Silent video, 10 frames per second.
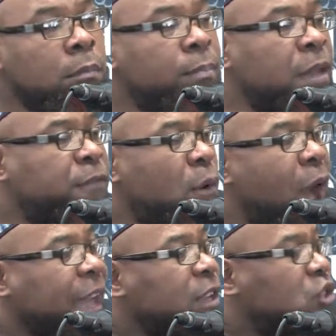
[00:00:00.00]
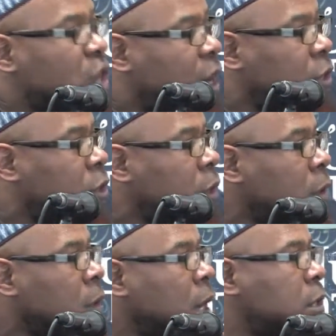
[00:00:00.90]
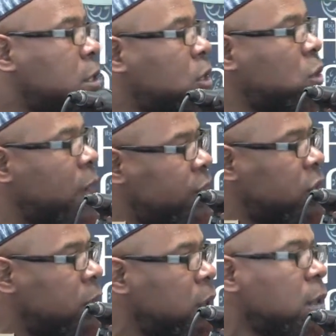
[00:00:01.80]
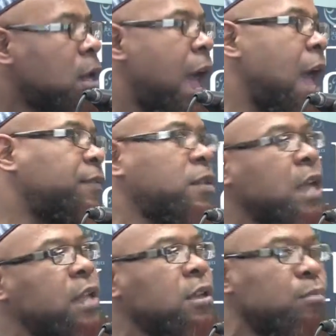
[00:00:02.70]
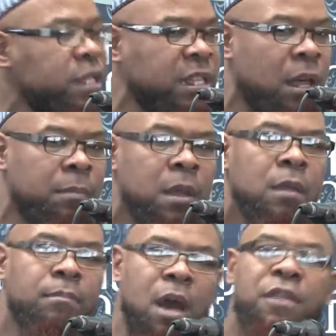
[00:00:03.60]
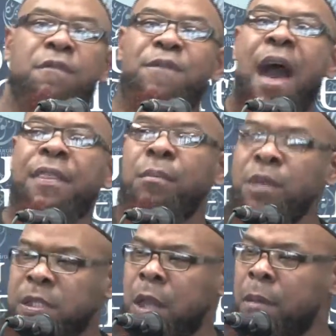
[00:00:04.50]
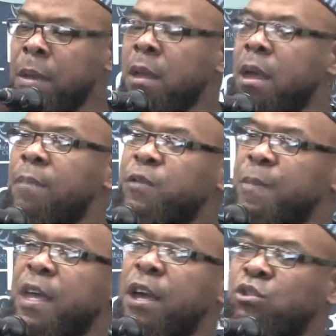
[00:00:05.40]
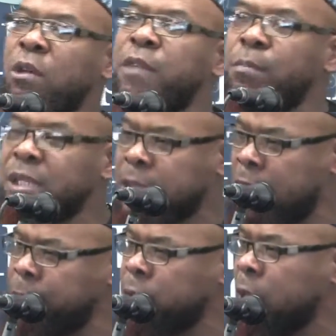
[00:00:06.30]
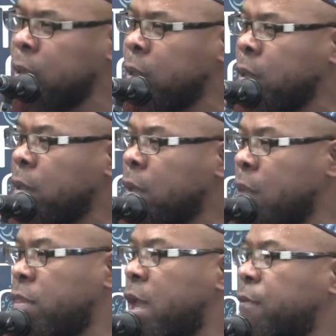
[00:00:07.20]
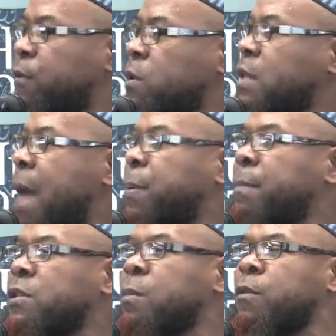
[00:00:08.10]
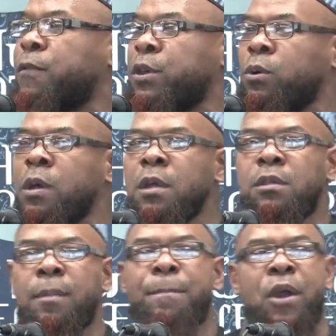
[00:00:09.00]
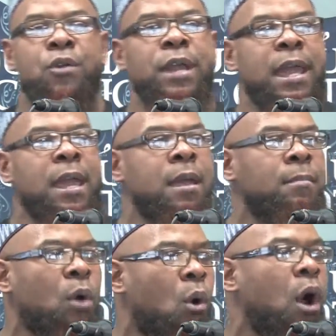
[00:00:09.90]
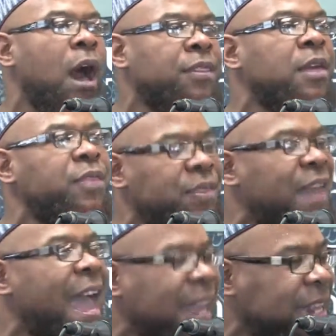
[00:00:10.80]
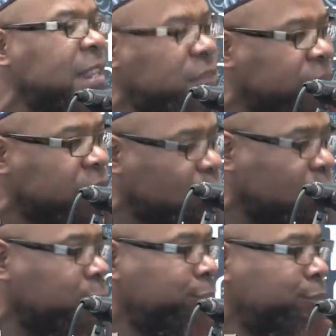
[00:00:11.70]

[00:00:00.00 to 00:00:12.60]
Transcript: before I can judge his situation, I have to say he's a Muslim mother and father are Muslim, comes from the country of the Muslims, and therefore it's not permissible for you to burn him or other than that individual.